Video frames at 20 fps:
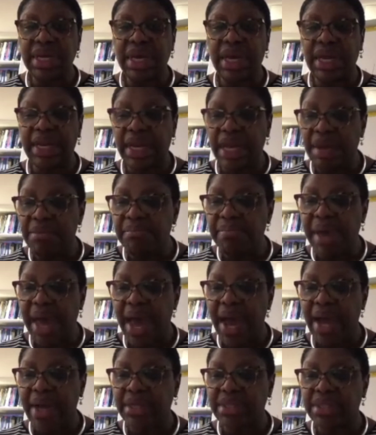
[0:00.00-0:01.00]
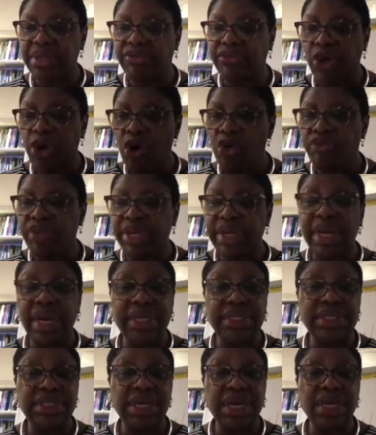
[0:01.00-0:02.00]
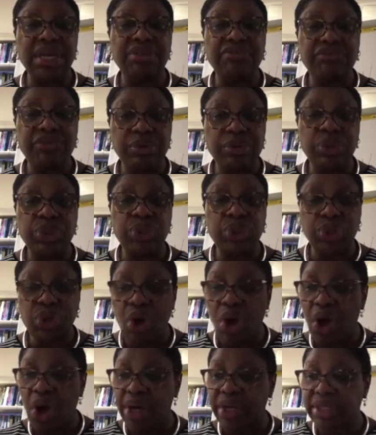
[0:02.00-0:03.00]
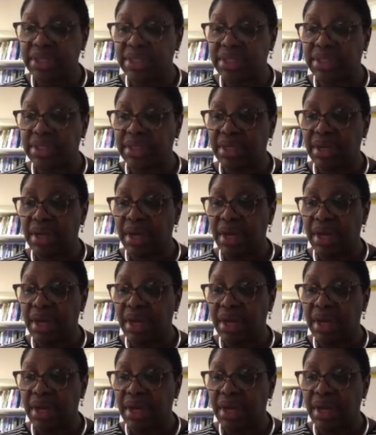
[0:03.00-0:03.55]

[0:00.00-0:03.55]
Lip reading: and impacts of COVID-19 and future shocks,